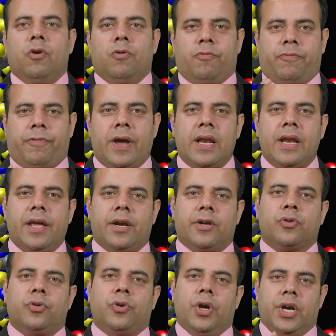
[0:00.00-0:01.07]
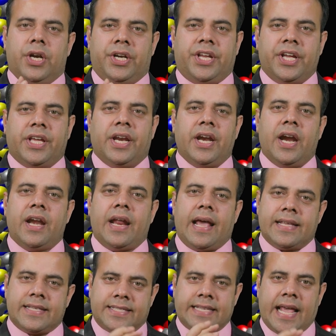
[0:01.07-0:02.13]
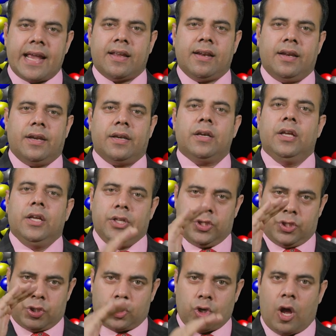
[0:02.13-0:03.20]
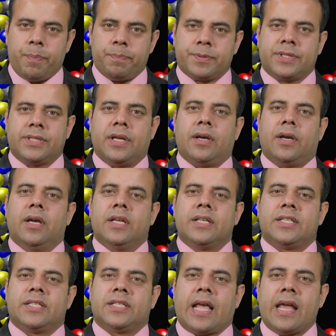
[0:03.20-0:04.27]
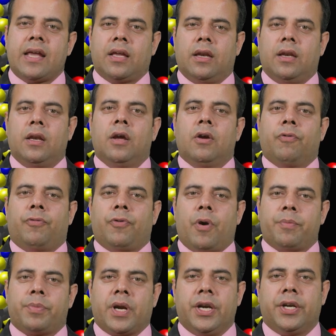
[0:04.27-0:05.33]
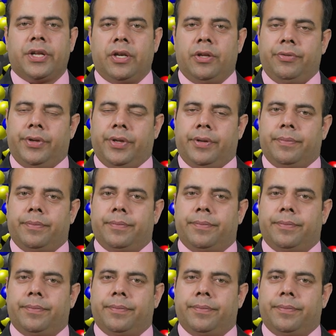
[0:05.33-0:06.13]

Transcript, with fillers: Failure to degrade a cyclin stops the cycle from continuing.